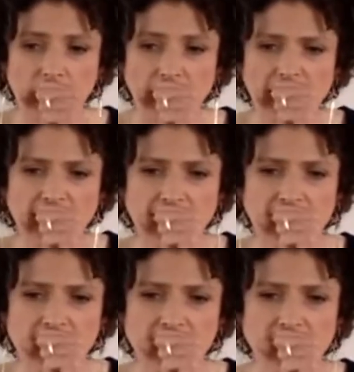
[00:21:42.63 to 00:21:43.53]

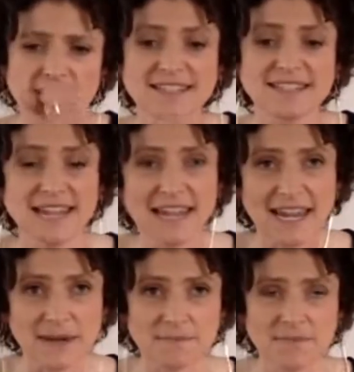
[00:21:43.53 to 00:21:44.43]
And
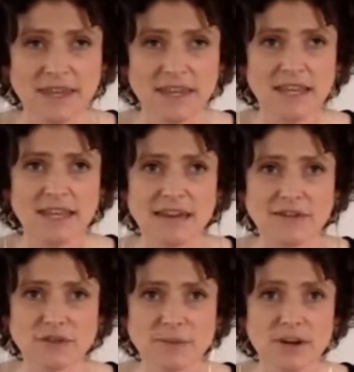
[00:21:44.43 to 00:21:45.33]
today, the
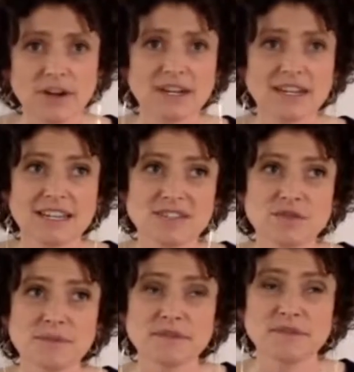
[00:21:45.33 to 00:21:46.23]
average American
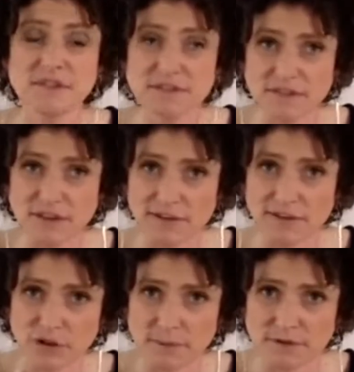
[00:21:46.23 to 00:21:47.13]
consumes 55
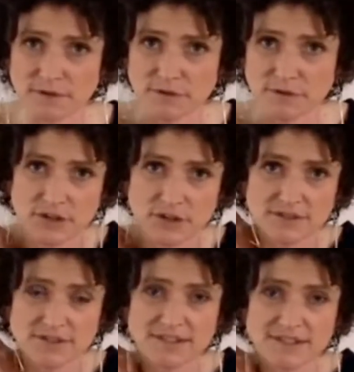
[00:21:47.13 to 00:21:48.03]
grams of
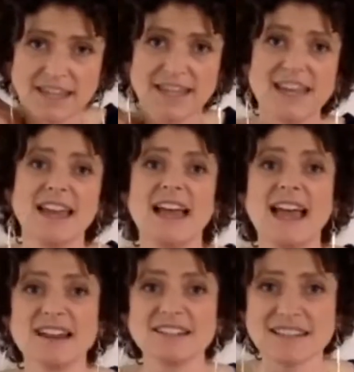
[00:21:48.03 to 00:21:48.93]
fructose.
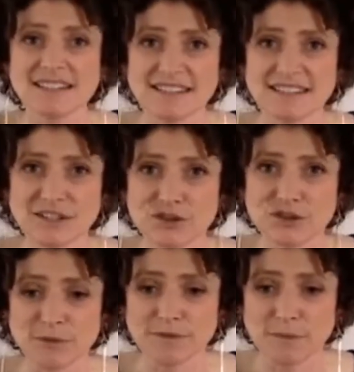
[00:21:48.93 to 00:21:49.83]
Adolescents
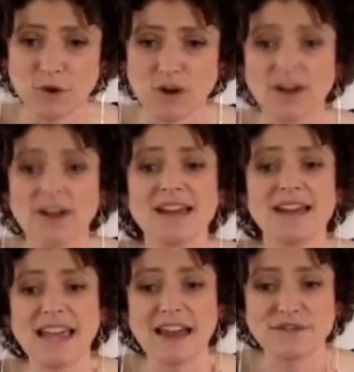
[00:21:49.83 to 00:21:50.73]
consume even more,
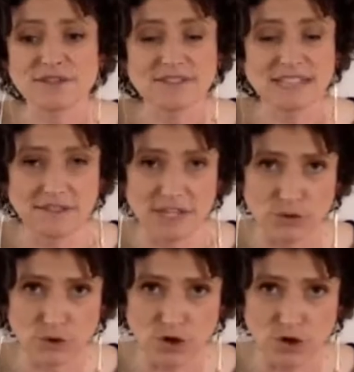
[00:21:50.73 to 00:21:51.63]
average of
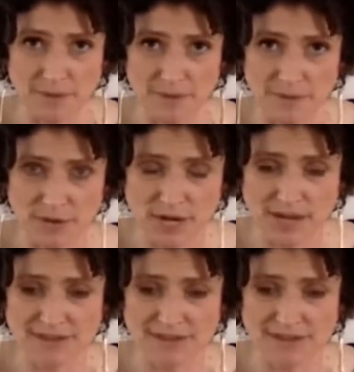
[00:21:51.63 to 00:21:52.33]
73 grams per day.